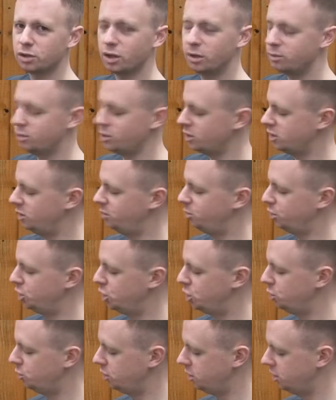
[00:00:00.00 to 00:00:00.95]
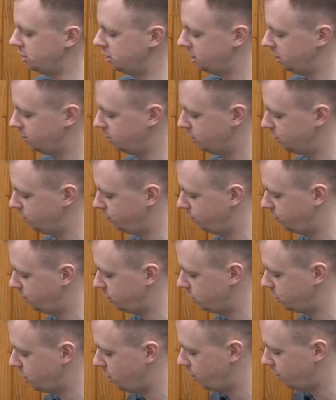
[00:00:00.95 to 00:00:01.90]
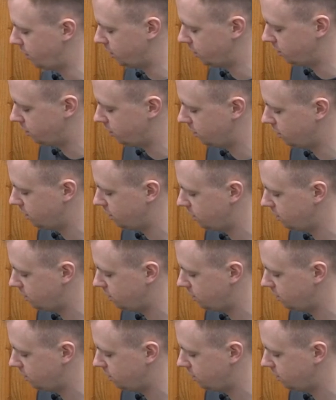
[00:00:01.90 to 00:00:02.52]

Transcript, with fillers: of time to actually produce in terms of the sewing. So